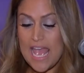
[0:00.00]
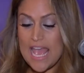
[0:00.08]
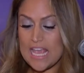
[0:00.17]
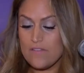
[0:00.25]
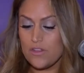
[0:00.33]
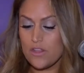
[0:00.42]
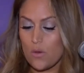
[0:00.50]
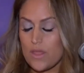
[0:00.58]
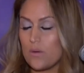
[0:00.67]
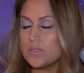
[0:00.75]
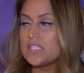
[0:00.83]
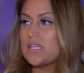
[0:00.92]
even though that
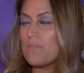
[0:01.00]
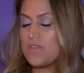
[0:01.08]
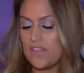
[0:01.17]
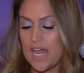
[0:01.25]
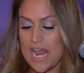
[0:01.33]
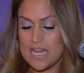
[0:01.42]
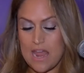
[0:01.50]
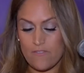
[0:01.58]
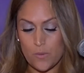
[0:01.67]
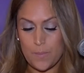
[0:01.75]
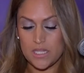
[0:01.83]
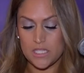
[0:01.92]
was something that had never
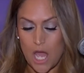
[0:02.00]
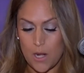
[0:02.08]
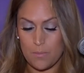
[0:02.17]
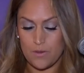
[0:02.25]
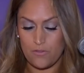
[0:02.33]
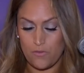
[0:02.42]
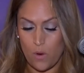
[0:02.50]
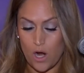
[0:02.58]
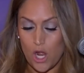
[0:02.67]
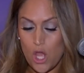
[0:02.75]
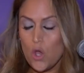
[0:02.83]
been done before,